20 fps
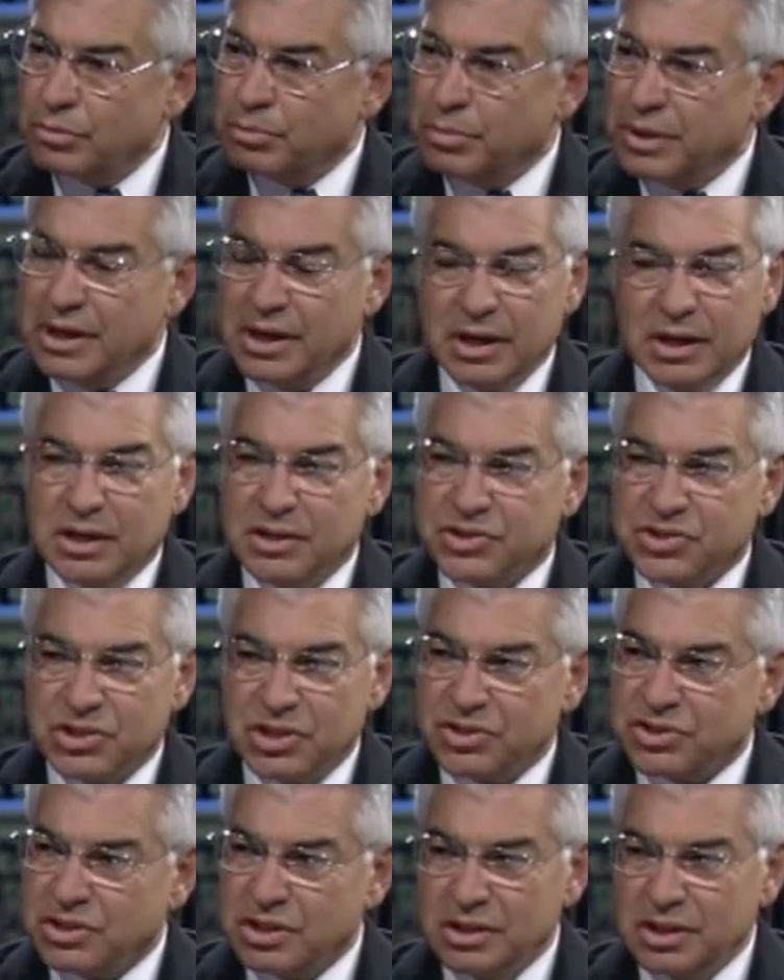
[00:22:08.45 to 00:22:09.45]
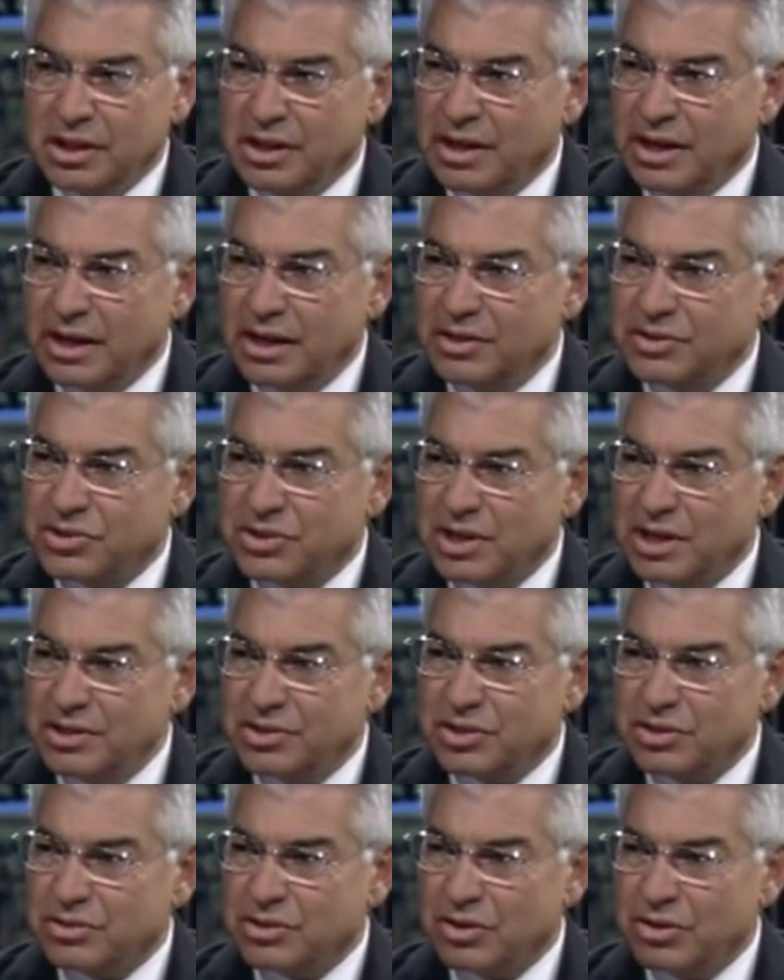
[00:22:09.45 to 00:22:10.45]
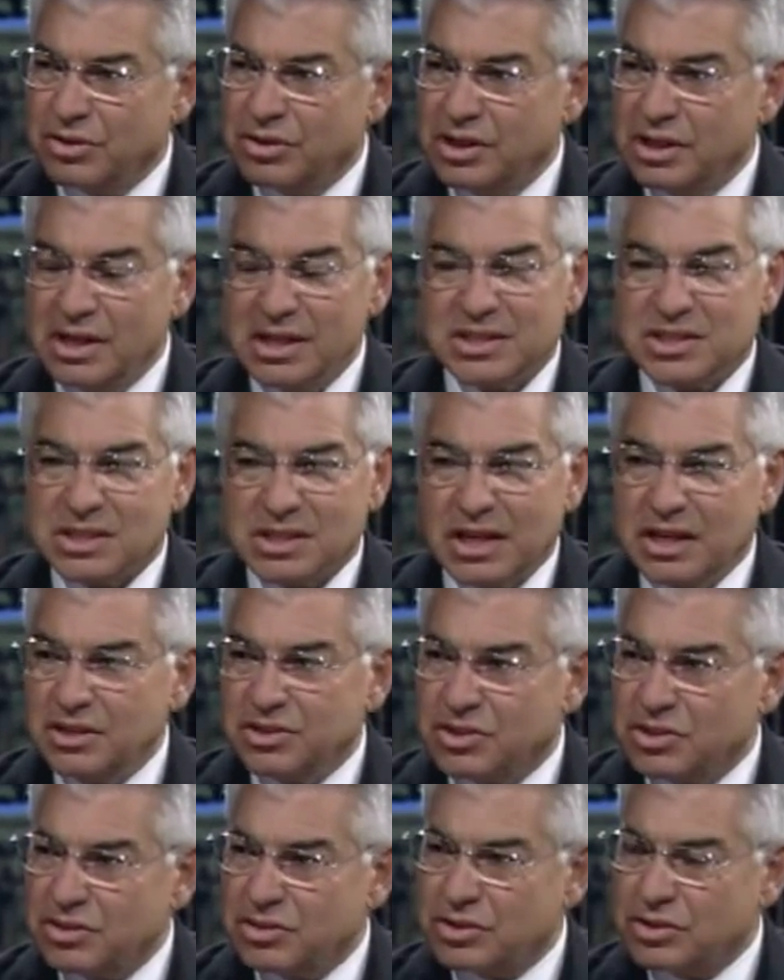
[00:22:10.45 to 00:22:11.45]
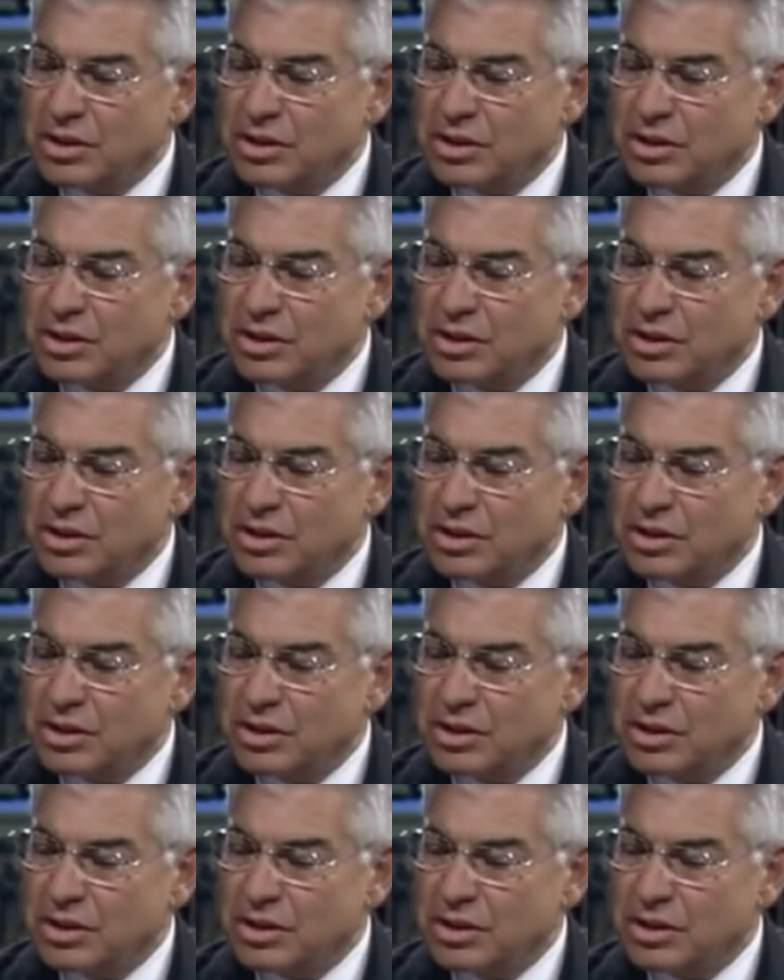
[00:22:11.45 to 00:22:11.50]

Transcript: being an assistant United States attorney, a state's